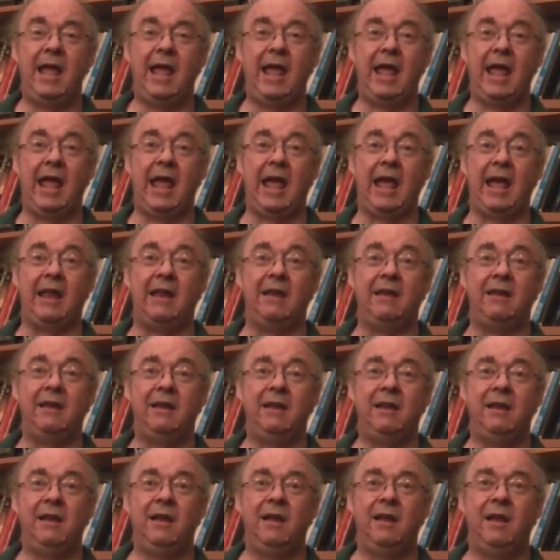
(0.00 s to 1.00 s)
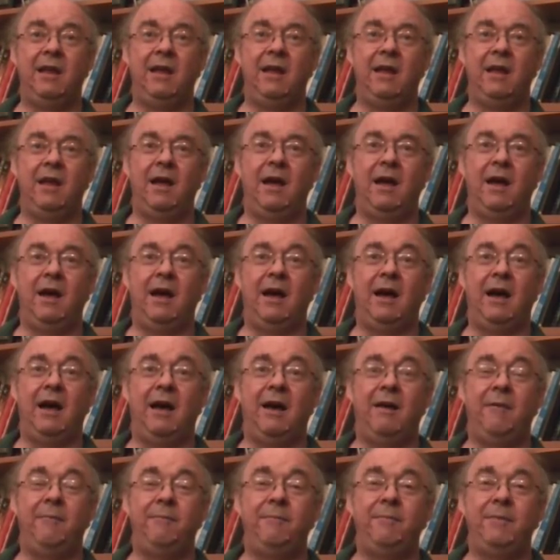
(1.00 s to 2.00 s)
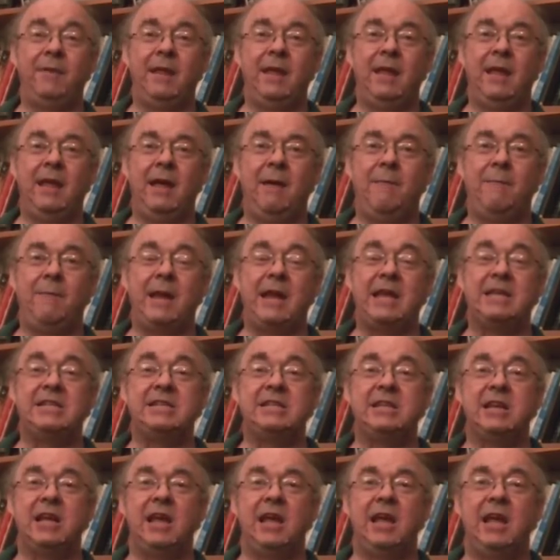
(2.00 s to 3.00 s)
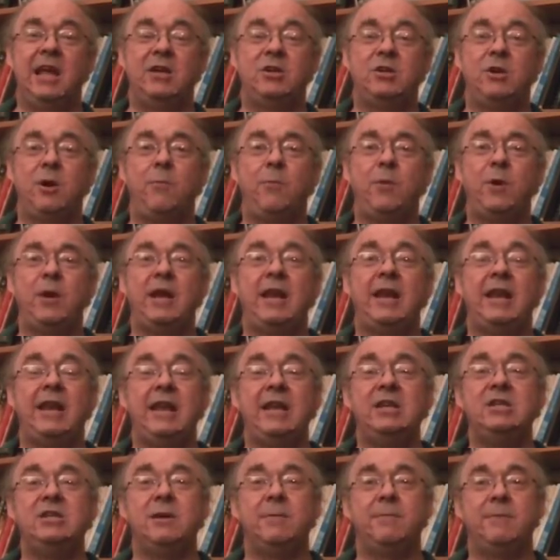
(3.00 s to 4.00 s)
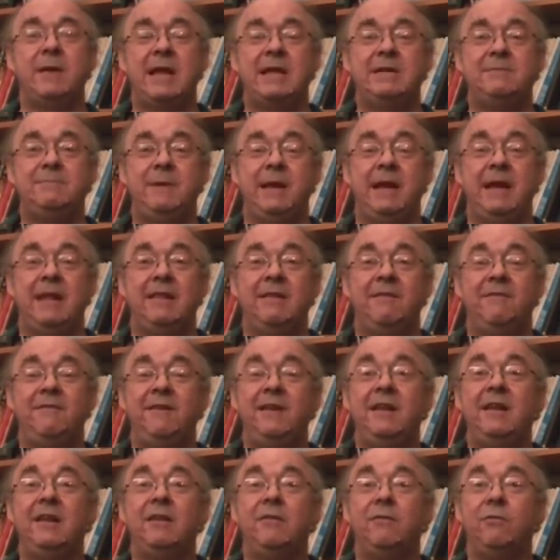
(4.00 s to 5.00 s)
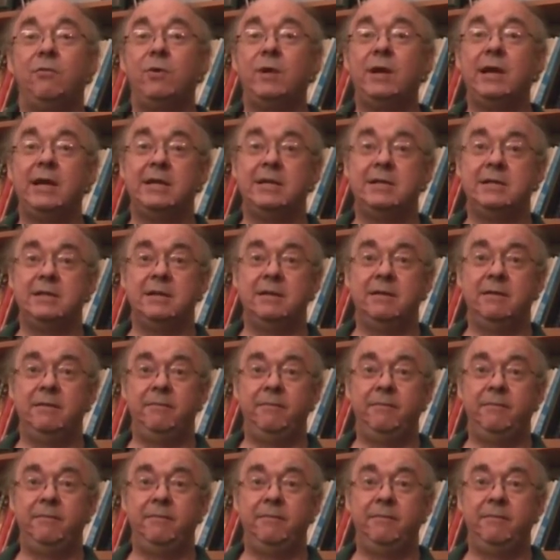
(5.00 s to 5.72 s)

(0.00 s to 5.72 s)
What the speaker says: and but it's interpreted in Egypt as being the field of reeds.